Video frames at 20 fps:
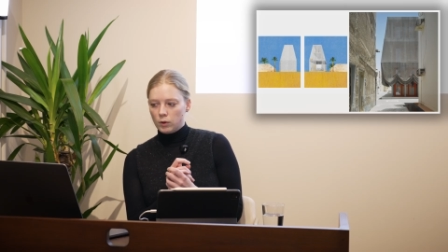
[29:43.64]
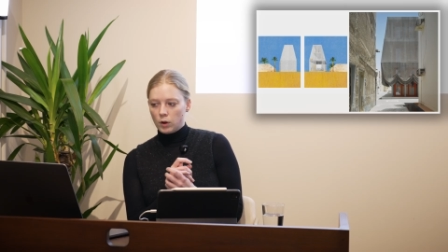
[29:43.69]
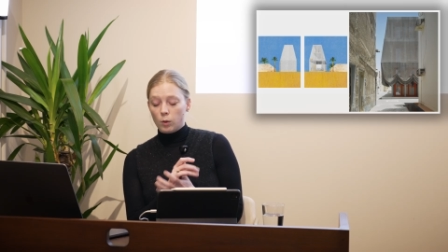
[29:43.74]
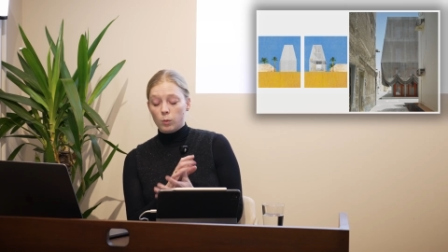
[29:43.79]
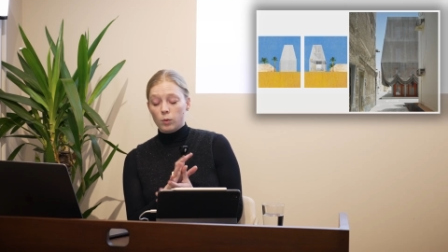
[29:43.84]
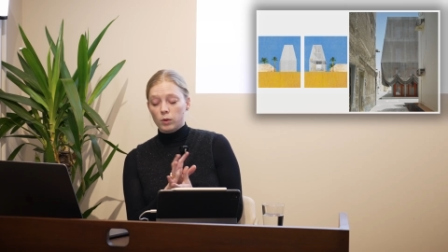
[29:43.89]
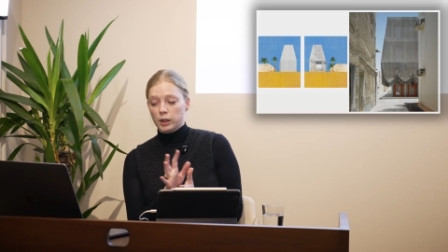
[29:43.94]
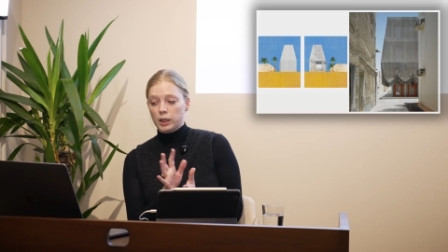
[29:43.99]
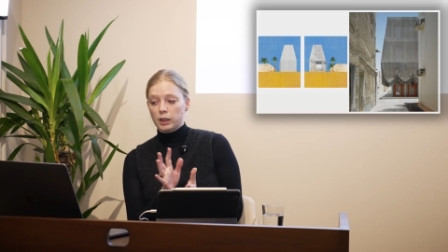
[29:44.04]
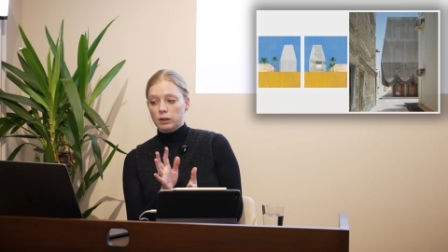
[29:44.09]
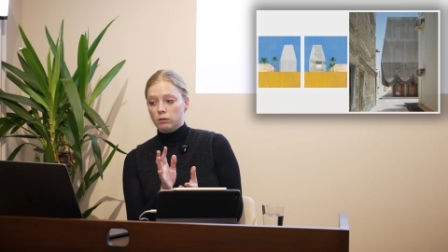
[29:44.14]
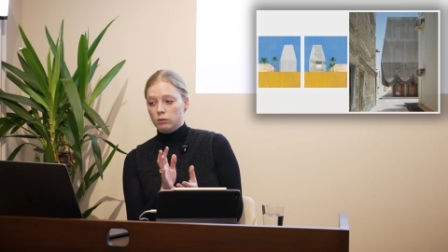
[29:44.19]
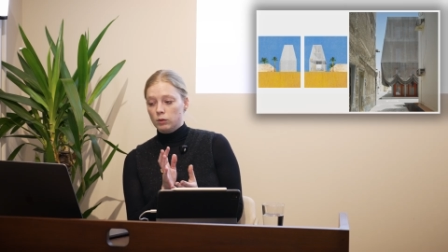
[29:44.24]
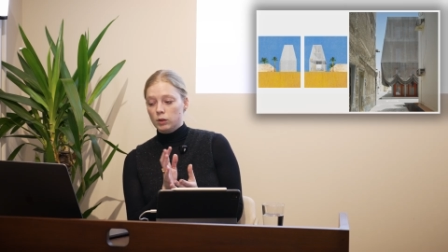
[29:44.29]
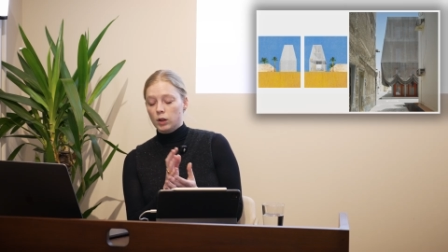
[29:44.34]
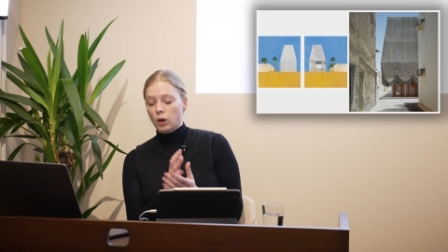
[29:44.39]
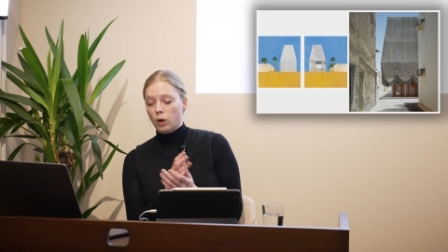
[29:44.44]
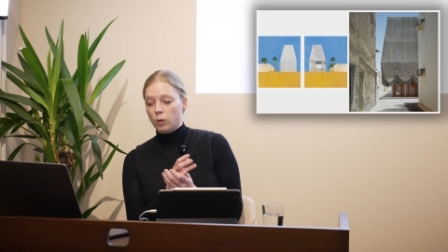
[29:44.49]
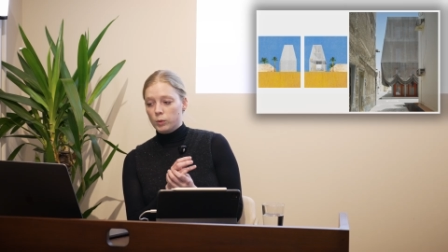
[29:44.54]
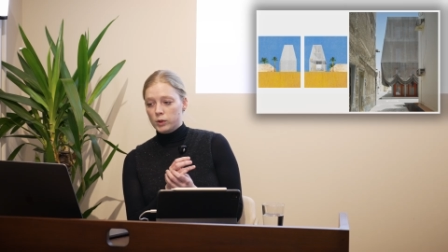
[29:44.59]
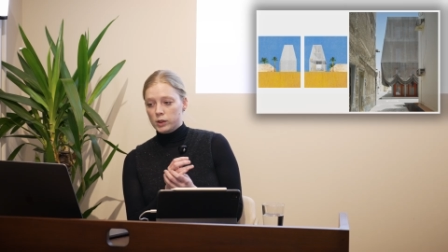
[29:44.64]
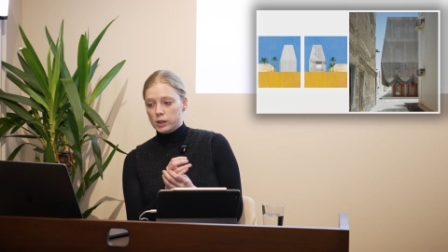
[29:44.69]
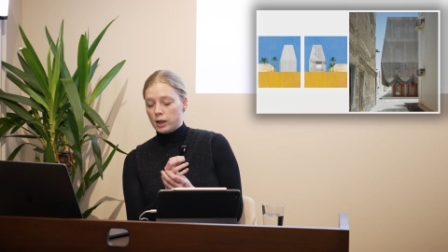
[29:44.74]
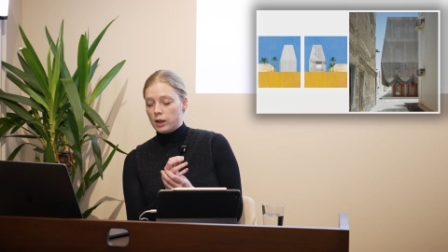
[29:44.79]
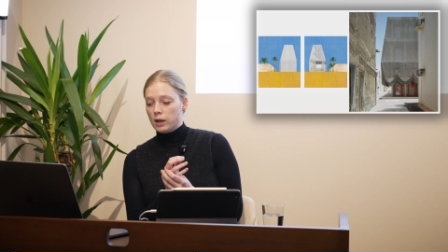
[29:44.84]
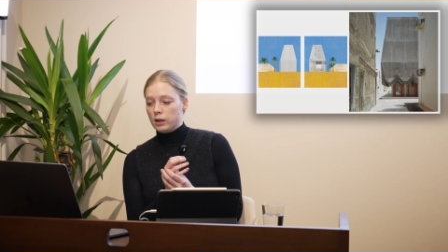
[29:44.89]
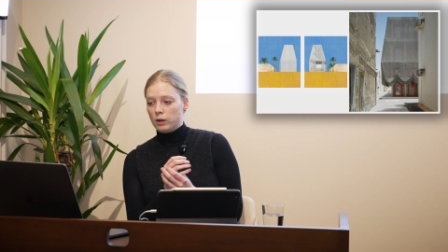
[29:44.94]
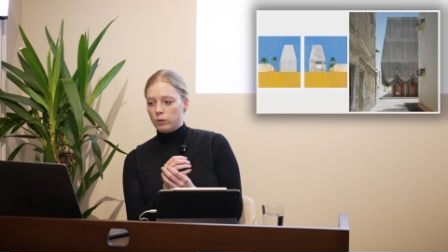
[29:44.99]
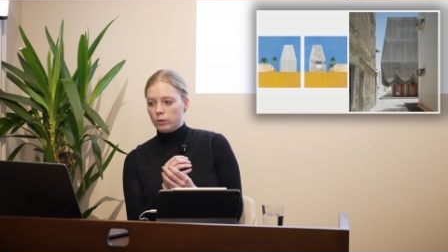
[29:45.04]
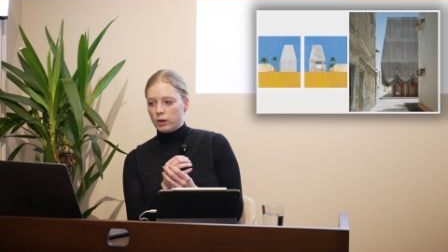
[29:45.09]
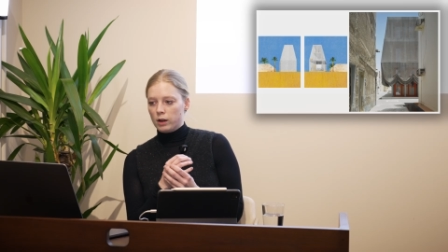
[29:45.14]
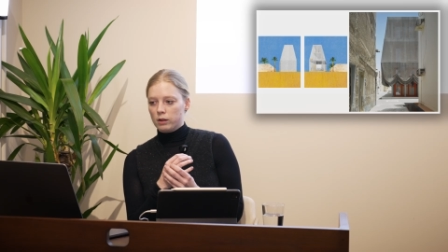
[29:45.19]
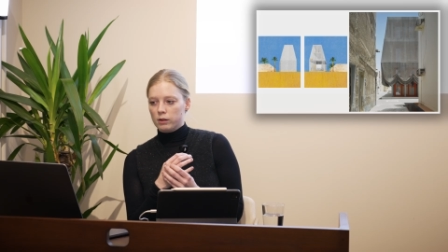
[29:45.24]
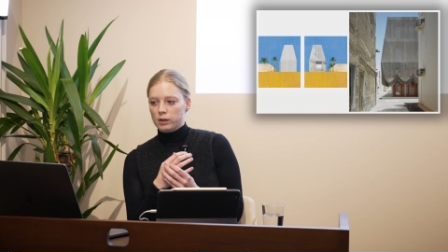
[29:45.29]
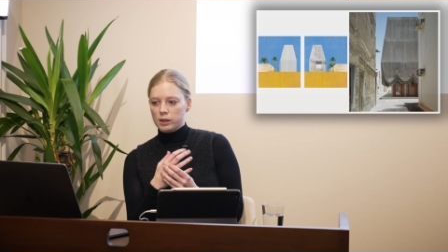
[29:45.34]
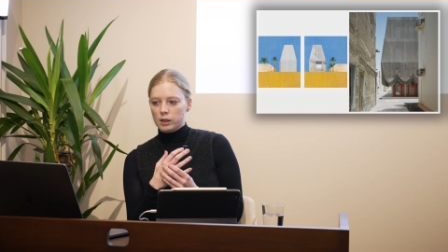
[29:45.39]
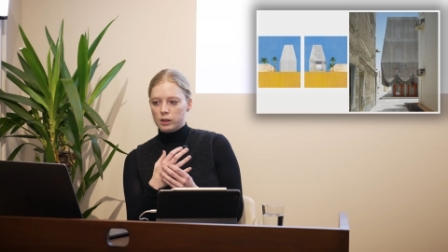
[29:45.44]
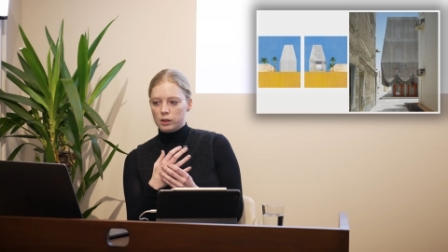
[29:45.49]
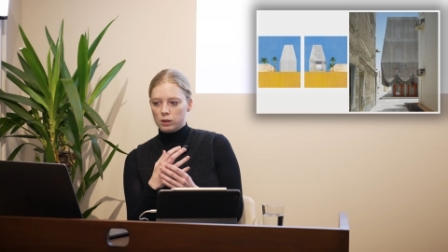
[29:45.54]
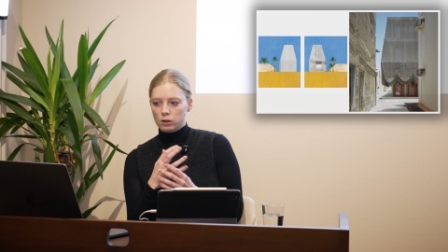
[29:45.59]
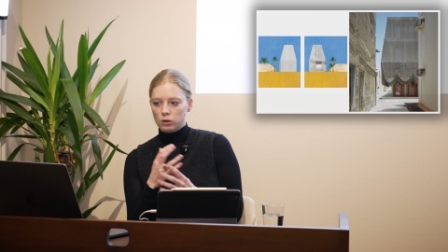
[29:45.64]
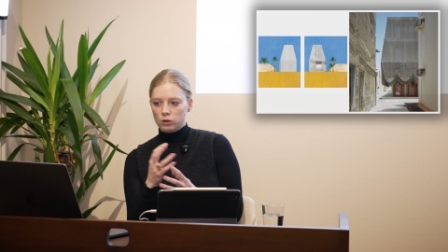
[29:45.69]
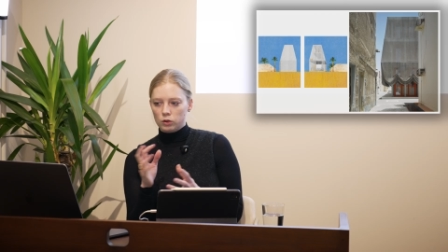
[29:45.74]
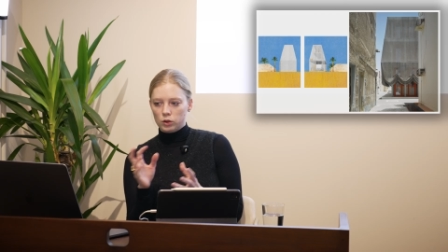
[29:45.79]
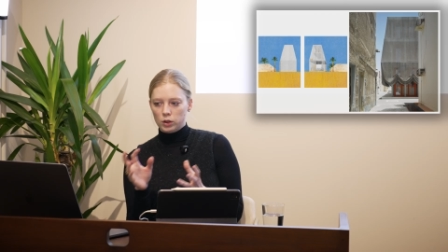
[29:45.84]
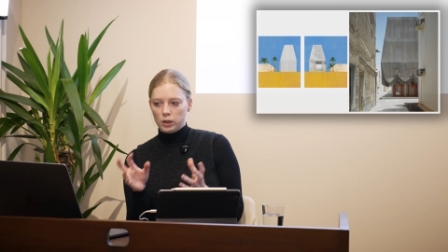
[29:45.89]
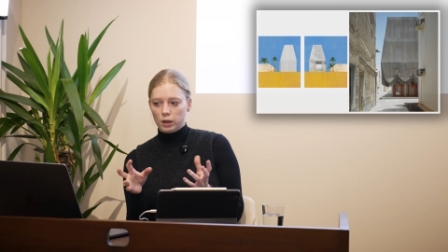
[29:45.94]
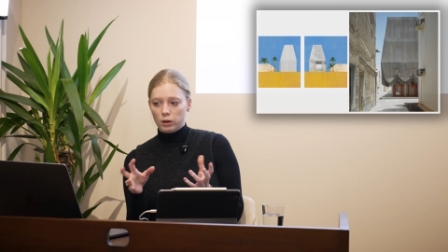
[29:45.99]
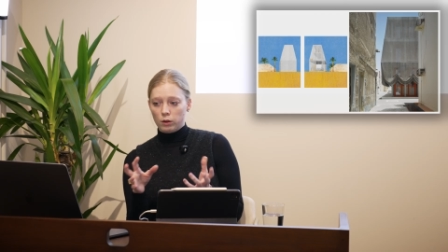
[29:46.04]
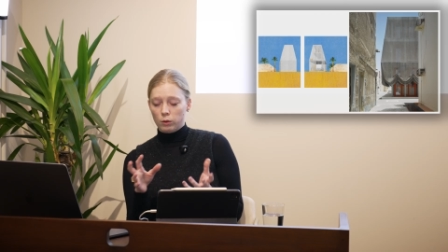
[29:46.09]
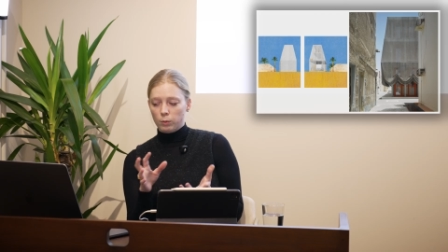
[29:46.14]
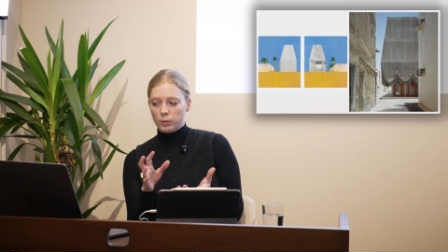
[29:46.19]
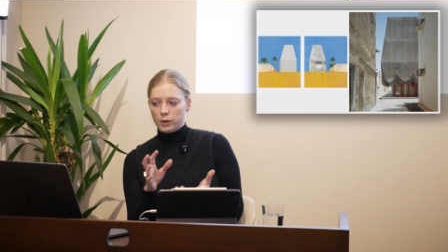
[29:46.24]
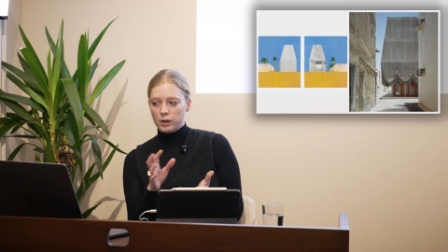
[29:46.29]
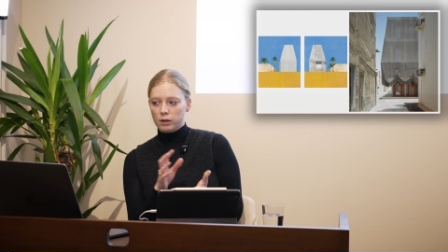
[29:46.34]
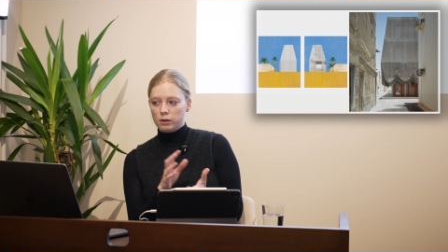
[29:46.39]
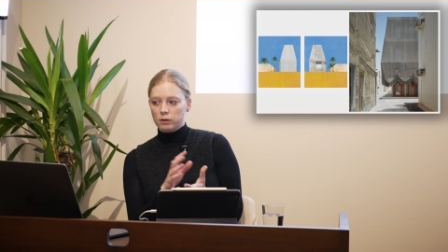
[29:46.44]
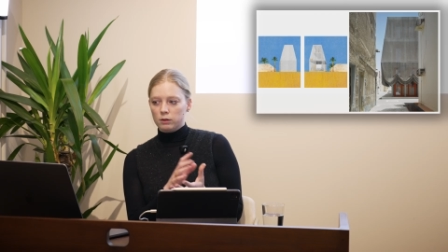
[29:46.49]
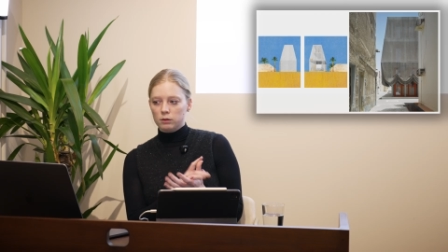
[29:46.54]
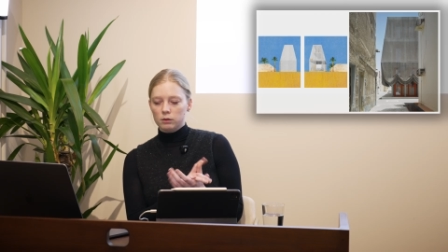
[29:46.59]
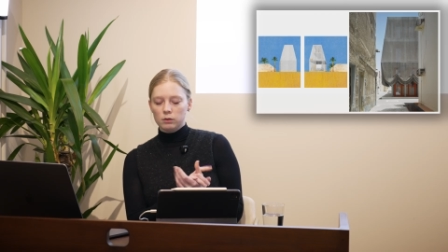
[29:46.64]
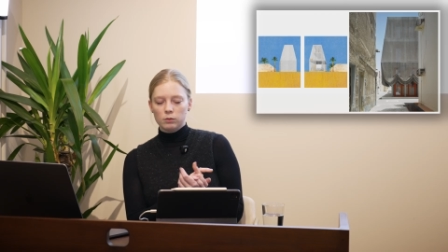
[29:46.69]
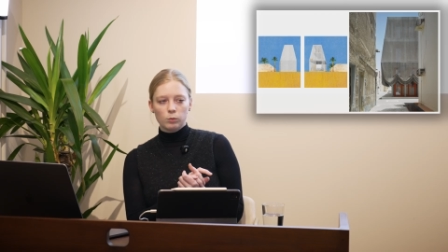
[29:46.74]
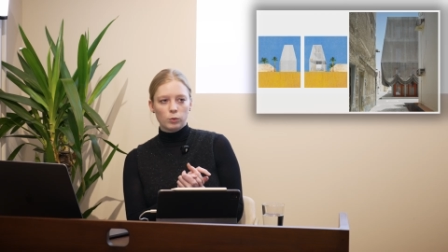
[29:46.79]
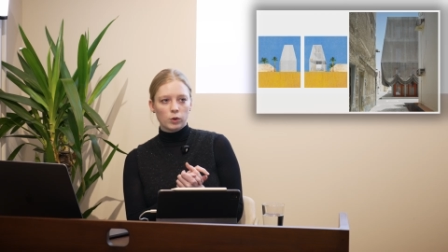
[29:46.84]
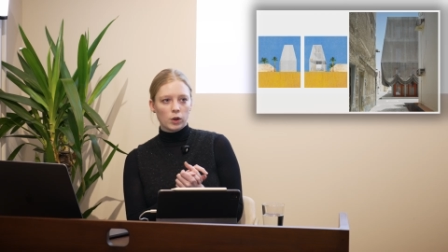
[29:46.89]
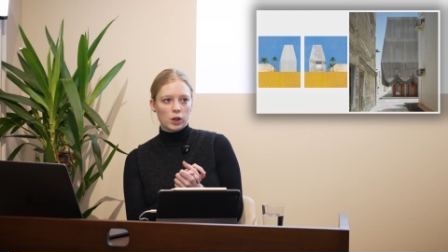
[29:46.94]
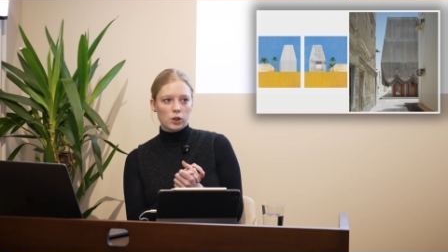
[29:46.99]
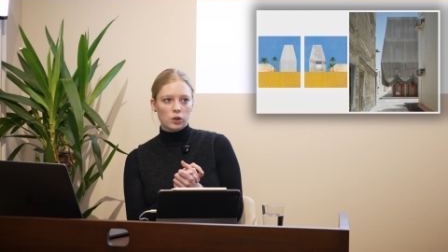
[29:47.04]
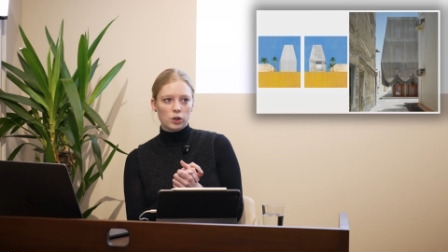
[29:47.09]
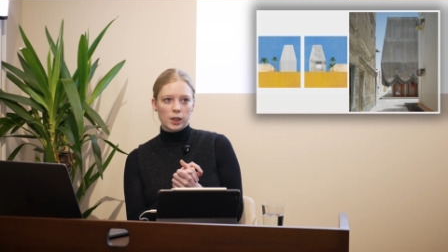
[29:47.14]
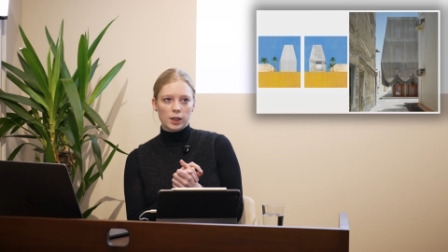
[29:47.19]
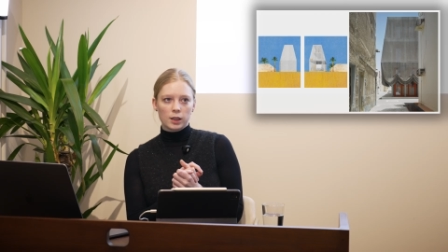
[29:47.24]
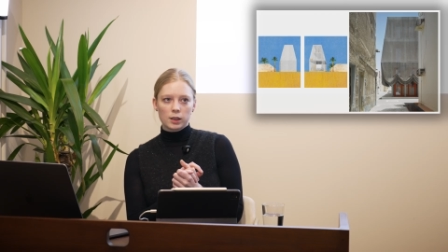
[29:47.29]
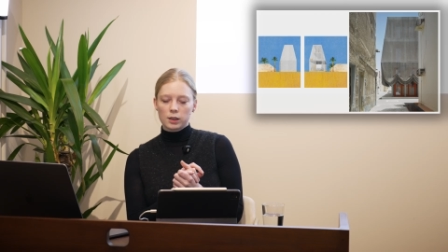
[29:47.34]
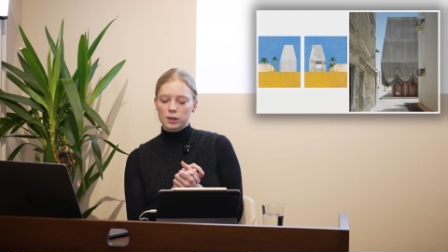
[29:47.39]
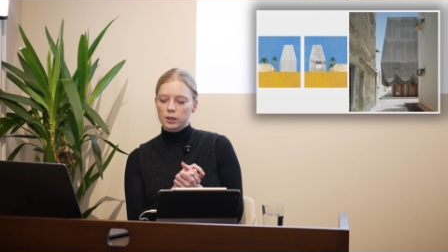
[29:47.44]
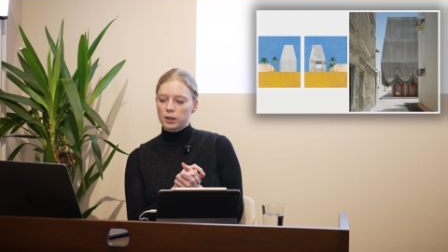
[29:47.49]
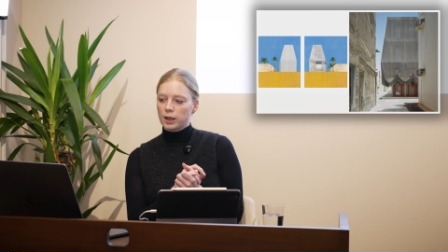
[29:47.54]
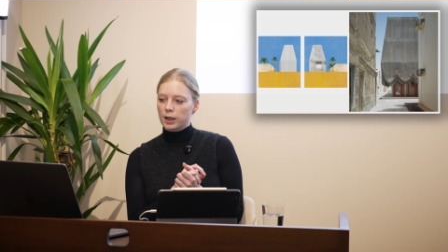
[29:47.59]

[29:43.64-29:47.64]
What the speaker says: almost anywhere. This is a Shigeru Ban project,